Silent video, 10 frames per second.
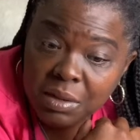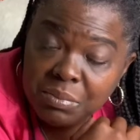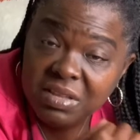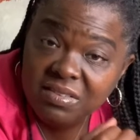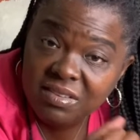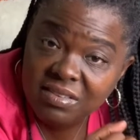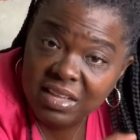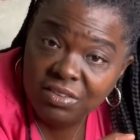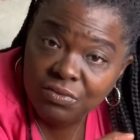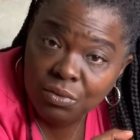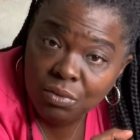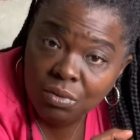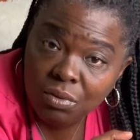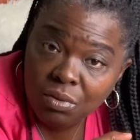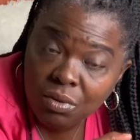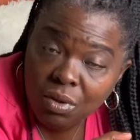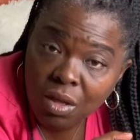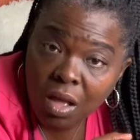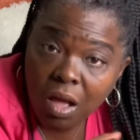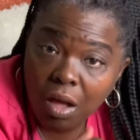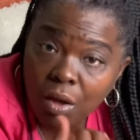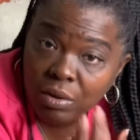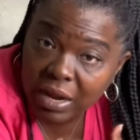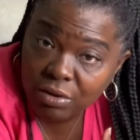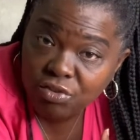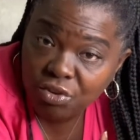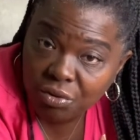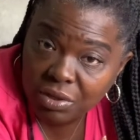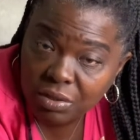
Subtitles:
be successful on our journey.